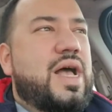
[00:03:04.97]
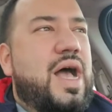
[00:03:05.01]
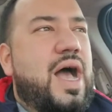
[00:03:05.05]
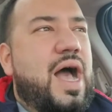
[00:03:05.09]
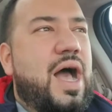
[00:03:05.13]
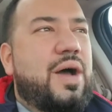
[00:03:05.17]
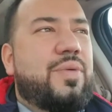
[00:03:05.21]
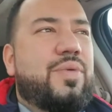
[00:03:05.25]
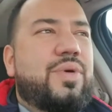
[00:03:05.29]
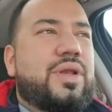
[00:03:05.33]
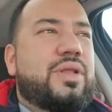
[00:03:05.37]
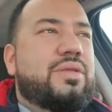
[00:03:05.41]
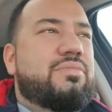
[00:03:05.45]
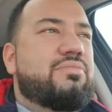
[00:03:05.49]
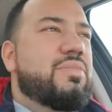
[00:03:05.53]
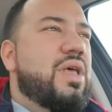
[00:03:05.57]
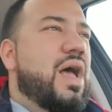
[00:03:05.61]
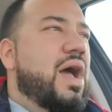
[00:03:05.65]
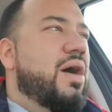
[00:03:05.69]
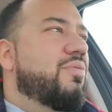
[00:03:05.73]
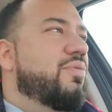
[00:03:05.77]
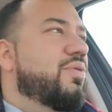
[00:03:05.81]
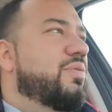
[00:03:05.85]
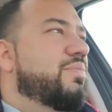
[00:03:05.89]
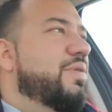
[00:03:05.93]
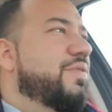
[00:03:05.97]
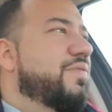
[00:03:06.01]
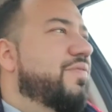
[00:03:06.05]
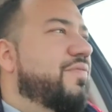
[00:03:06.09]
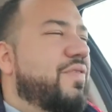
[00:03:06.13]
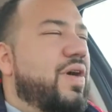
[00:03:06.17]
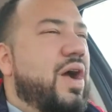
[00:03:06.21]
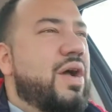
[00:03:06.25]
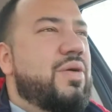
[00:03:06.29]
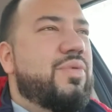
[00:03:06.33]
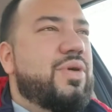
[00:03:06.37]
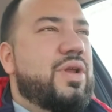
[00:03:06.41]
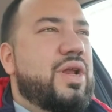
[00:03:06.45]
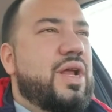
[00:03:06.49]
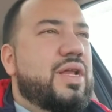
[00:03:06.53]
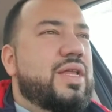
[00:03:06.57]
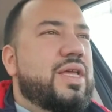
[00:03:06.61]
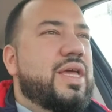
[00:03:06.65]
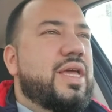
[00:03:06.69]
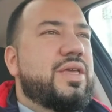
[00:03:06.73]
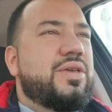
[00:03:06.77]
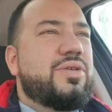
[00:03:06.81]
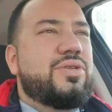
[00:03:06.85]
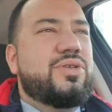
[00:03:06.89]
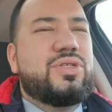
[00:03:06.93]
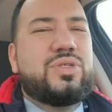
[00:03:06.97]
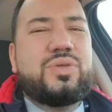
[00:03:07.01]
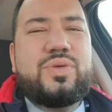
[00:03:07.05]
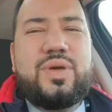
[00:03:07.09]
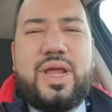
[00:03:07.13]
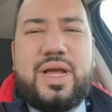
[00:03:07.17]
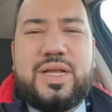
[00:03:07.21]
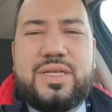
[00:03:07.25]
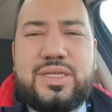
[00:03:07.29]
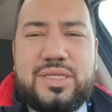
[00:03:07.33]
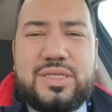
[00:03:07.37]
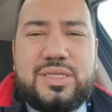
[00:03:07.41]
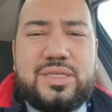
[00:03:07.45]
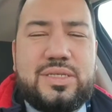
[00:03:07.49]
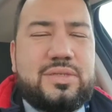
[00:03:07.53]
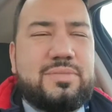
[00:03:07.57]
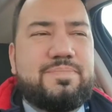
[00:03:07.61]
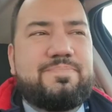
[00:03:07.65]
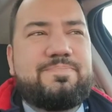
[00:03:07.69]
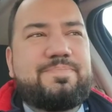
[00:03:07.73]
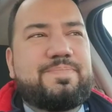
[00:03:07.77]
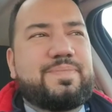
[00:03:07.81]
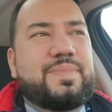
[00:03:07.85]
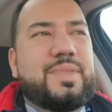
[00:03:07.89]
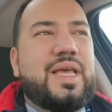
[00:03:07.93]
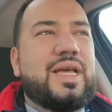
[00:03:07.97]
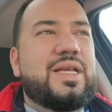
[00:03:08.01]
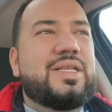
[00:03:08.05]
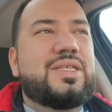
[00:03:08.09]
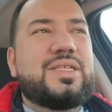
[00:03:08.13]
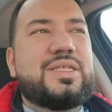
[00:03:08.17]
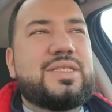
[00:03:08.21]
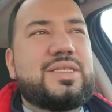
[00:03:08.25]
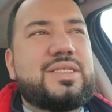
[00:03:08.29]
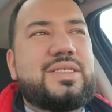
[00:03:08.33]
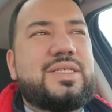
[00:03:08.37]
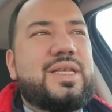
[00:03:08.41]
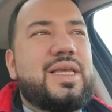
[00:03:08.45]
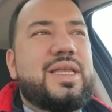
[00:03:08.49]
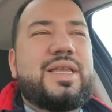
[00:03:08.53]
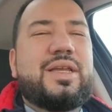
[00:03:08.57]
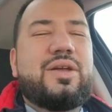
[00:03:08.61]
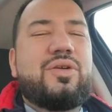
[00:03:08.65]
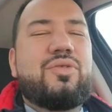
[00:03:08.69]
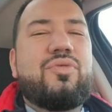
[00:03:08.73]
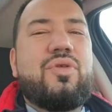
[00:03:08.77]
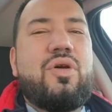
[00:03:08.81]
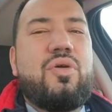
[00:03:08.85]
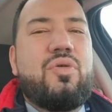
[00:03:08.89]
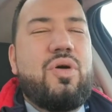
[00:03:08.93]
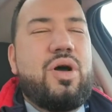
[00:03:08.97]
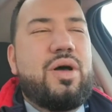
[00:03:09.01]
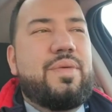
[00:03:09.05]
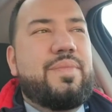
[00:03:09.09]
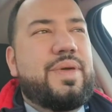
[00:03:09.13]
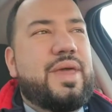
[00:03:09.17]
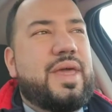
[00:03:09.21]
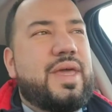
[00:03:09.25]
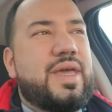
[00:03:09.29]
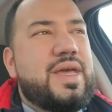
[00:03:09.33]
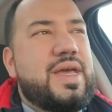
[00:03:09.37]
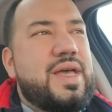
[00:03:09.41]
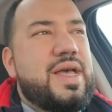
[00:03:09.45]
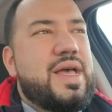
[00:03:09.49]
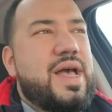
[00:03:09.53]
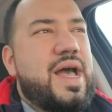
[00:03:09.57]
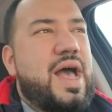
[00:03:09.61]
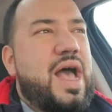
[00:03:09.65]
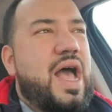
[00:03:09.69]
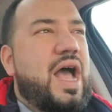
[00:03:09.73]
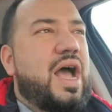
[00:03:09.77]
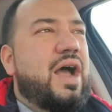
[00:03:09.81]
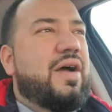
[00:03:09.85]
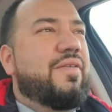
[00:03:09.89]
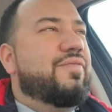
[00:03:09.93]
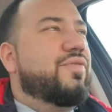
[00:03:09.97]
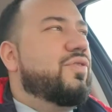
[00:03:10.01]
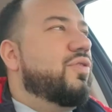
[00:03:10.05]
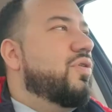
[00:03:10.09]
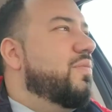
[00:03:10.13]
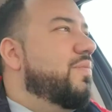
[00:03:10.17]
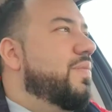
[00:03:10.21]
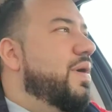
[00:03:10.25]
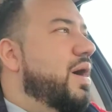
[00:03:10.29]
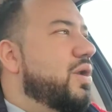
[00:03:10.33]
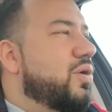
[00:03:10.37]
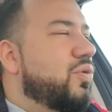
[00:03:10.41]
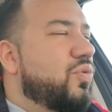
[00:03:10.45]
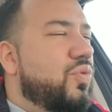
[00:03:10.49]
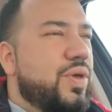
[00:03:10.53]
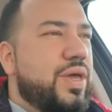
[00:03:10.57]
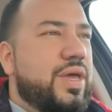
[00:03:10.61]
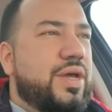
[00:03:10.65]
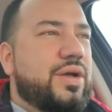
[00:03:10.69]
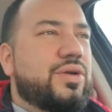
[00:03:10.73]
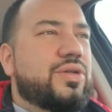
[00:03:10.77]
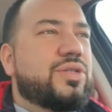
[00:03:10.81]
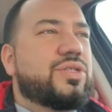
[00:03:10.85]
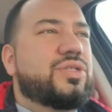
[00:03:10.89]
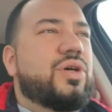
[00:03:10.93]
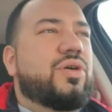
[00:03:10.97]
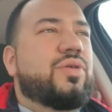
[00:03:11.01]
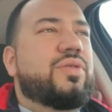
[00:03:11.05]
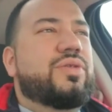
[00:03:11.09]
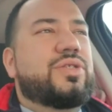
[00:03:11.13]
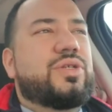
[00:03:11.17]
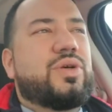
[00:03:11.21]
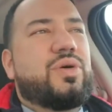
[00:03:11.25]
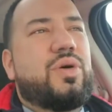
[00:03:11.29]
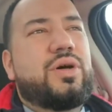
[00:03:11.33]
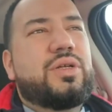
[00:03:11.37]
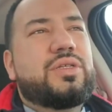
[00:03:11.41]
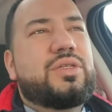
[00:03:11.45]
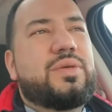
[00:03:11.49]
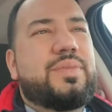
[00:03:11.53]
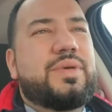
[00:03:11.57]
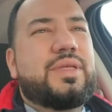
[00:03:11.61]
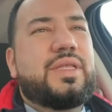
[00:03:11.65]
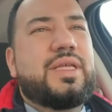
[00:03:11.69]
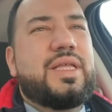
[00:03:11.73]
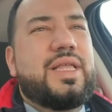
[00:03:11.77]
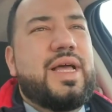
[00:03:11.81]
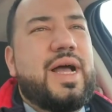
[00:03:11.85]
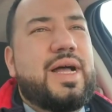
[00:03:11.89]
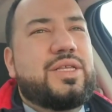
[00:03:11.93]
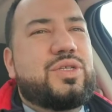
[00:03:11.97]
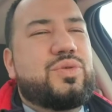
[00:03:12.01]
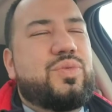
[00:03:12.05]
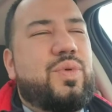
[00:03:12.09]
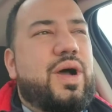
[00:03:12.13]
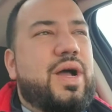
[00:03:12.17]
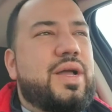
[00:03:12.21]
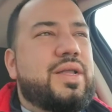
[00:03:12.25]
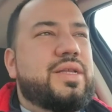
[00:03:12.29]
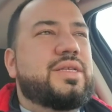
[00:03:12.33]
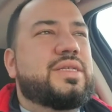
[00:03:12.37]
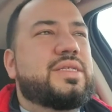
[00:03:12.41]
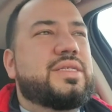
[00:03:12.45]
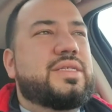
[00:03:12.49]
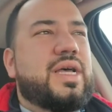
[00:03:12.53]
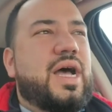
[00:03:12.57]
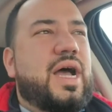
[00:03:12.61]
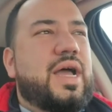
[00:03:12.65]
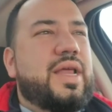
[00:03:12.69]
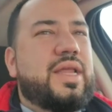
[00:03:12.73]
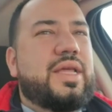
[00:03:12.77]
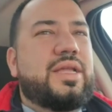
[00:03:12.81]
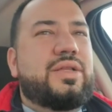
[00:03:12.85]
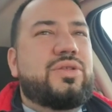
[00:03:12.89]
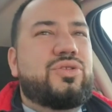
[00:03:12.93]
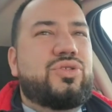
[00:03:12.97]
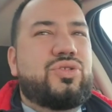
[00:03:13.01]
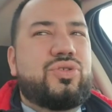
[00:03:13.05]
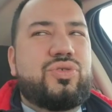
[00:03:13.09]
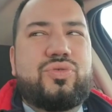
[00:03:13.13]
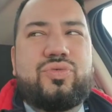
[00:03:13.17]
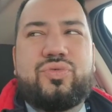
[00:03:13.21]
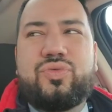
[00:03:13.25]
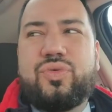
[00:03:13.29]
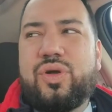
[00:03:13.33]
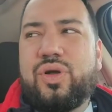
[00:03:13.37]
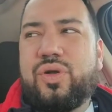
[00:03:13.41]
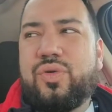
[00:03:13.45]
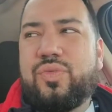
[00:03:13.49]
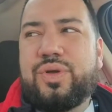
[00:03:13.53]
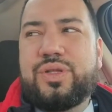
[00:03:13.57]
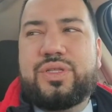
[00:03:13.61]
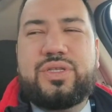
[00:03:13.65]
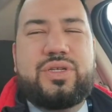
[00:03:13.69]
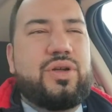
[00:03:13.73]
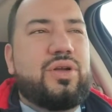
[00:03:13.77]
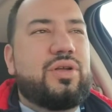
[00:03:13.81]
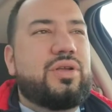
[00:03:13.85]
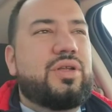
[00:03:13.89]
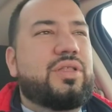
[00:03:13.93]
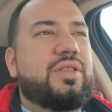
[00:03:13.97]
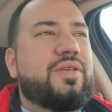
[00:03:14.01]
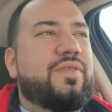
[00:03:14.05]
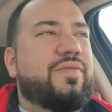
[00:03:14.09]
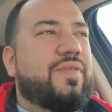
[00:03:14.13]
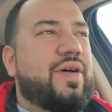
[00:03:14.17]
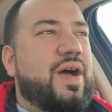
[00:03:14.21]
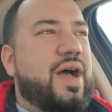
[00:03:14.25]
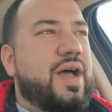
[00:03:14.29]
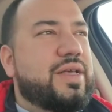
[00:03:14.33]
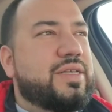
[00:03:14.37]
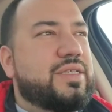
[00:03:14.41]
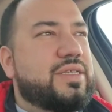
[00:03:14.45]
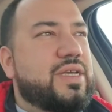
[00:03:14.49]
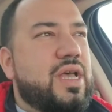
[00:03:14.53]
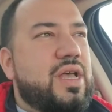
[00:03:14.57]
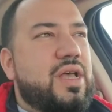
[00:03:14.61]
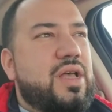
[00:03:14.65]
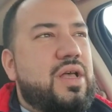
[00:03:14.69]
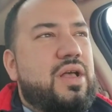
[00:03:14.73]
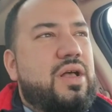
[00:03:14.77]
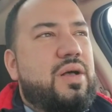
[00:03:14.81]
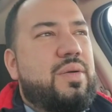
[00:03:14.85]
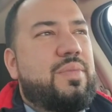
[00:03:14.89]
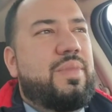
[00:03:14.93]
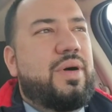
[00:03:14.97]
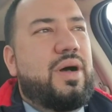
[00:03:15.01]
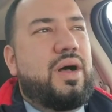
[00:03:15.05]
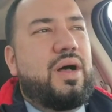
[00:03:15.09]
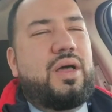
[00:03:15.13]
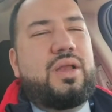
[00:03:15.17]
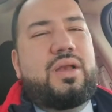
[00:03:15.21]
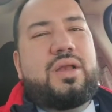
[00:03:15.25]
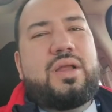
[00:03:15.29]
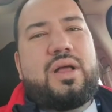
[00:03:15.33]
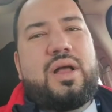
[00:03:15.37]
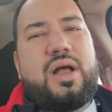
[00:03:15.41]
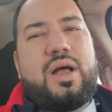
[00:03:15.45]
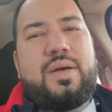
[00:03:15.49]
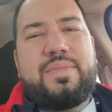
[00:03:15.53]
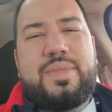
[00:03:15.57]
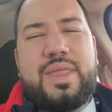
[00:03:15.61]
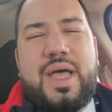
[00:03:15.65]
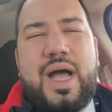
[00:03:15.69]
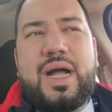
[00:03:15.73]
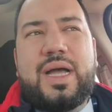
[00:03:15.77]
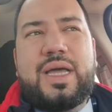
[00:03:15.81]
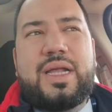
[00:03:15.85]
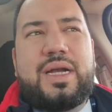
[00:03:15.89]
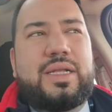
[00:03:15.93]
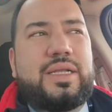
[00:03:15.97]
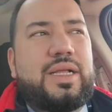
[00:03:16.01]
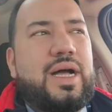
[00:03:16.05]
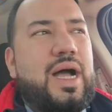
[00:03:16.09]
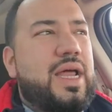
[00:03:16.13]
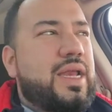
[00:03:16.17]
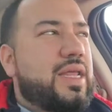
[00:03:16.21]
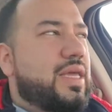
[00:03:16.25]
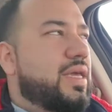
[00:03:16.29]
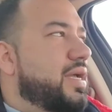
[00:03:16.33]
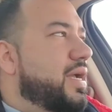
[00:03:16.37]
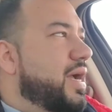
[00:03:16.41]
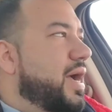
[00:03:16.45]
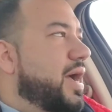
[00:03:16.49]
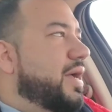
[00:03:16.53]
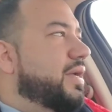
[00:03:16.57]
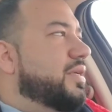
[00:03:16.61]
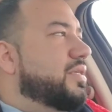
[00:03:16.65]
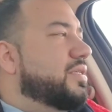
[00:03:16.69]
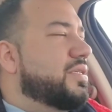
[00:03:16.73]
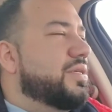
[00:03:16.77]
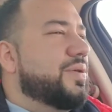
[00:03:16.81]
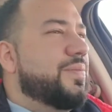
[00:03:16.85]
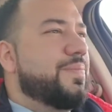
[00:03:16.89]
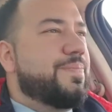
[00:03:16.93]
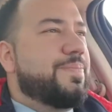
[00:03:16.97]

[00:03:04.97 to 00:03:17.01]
I would be fine with it. I'd get used to it. It just didn't grow on me after about a week or so. So ultimately, that's why I decided to return the device. But I'm not gonna lie to you guys,